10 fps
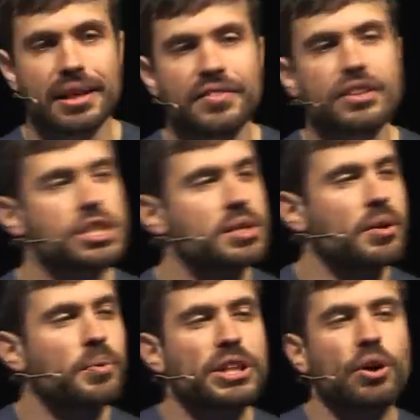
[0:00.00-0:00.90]
that just,
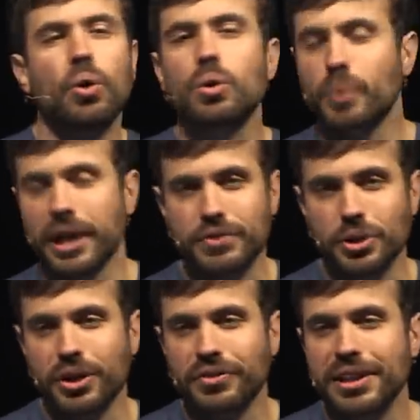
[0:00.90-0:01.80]
with the old way of
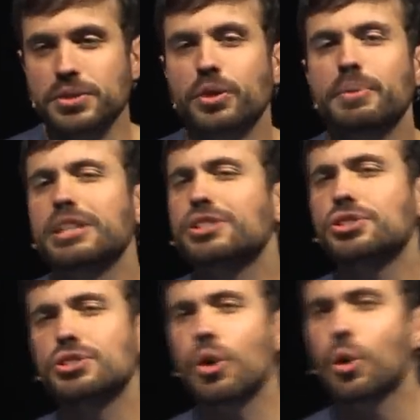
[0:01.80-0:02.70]
doing things, would have been
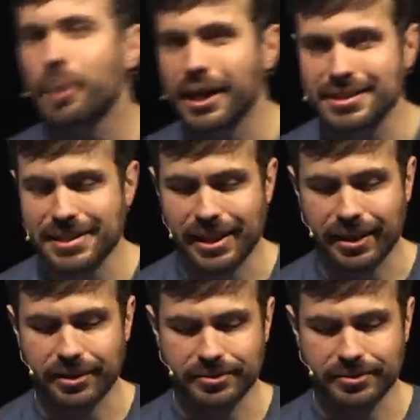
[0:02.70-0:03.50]
so painstaking.